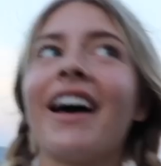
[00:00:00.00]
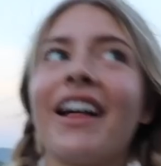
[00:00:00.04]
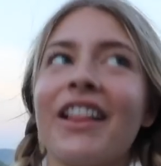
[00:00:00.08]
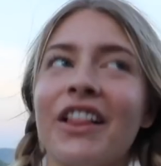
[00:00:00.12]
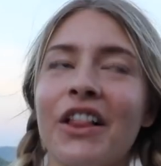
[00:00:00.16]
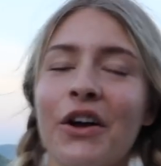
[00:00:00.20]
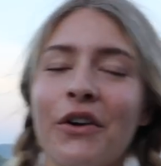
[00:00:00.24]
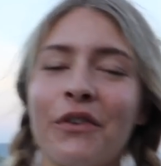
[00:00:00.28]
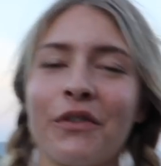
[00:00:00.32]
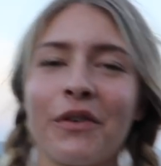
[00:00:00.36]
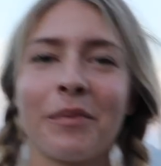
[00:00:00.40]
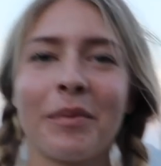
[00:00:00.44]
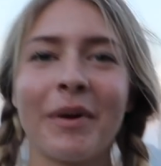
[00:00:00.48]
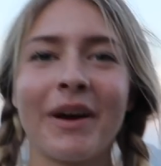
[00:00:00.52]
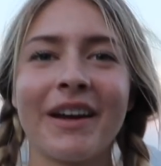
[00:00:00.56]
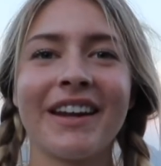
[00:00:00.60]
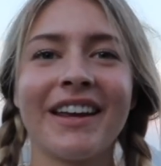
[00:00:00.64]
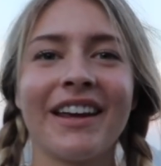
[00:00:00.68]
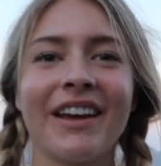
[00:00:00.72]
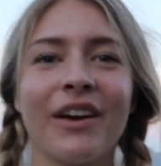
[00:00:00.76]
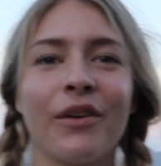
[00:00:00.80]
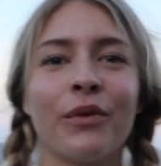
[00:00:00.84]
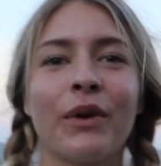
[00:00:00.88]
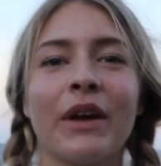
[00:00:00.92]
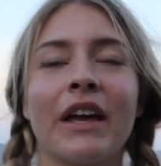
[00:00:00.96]
Hello
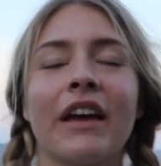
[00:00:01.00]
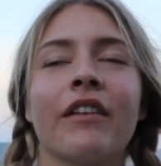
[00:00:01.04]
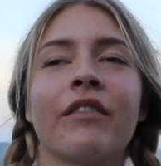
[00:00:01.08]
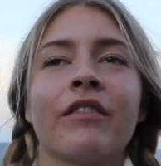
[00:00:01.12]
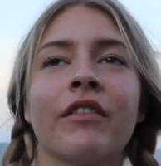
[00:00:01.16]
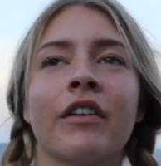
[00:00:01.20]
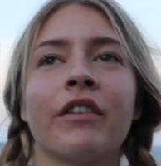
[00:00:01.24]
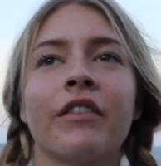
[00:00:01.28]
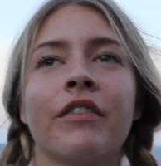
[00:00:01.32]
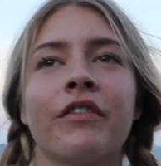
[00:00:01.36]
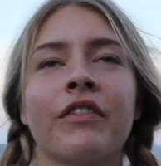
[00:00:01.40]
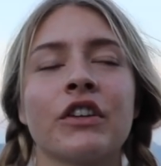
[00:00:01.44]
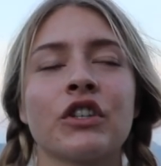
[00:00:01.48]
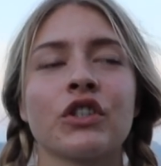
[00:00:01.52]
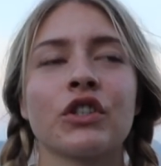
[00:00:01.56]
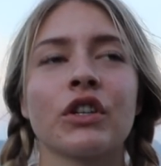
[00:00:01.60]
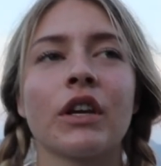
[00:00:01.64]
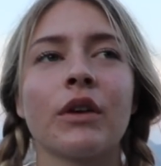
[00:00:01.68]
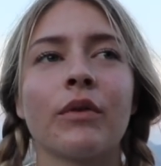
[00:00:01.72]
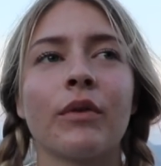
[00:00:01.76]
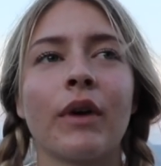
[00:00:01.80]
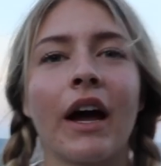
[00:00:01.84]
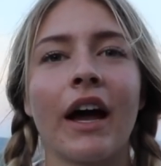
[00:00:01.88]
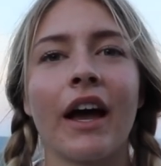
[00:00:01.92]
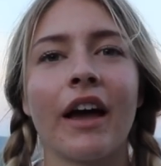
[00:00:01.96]
everybody, we have officially
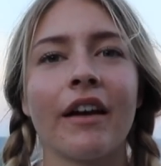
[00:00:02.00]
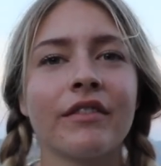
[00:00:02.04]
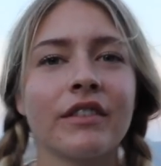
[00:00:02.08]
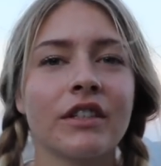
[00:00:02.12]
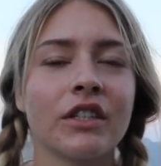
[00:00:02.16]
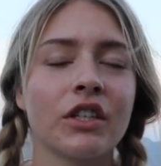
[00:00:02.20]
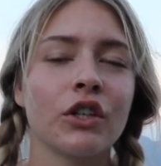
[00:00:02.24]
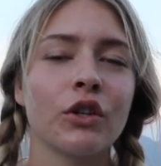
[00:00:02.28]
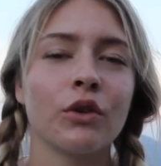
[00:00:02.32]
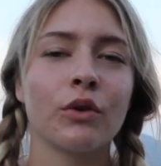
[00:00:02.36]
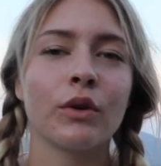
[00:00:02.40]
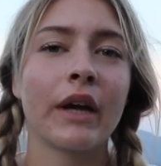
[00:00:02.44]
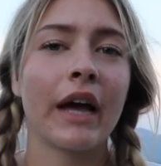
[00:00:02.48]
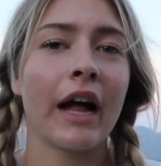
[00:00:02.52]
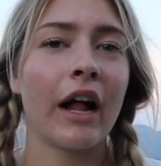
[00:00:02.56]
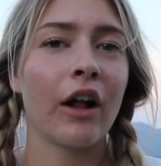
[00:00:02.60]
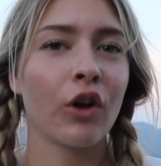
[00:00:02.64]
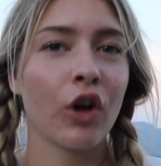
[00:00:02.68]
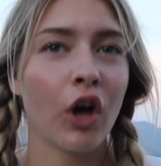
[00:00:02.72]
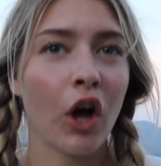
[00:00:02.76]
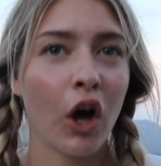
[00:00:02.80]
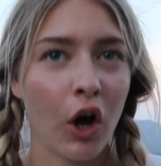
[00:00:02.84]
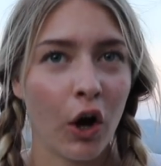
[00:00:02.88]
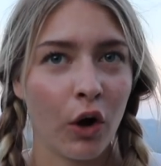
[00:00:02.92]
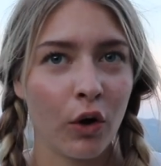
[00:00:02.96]
arrived to
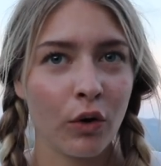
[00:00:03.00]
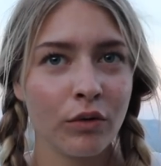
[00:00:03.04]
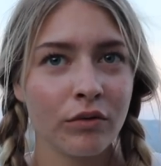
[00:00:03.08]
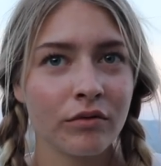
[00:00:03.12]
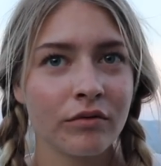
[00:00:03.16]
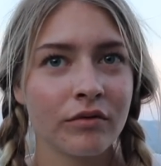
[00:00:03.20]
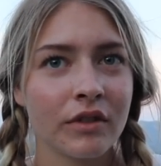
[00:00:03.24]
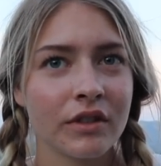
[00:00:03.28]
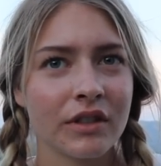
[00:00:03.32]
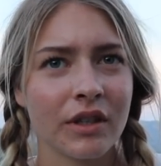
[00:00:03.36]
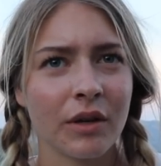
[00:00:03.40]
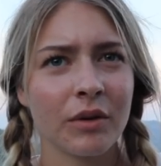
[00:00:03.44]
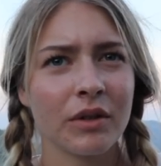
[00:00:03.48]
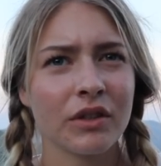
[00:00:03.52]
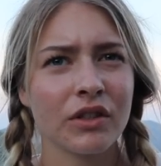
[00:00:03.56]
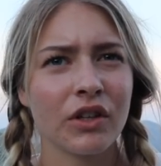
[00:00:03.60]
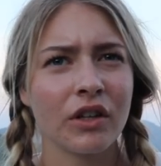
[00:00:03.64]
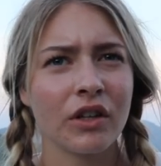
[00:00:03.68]
Calco. Is that what it's